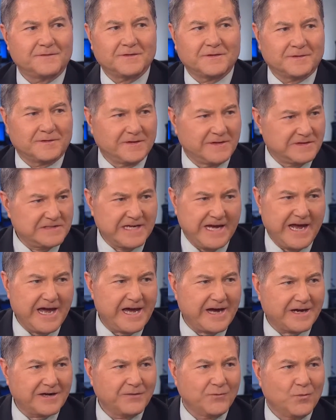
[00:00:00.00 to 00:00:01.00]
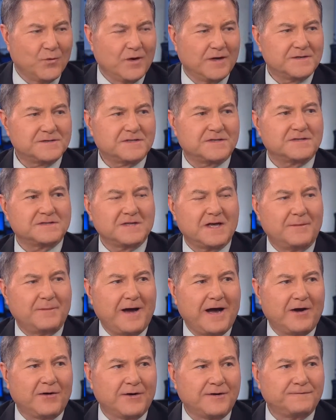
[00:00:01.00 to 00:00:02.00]
the attack was to
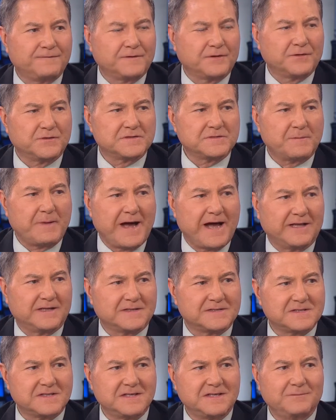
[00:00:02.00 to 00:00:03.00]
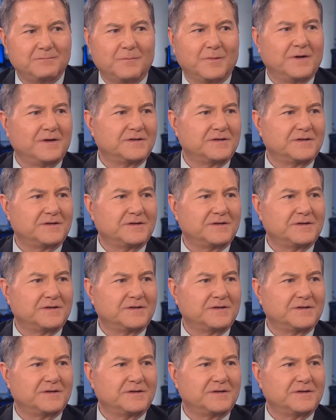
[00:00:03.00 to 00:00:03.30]
somehow influence policy,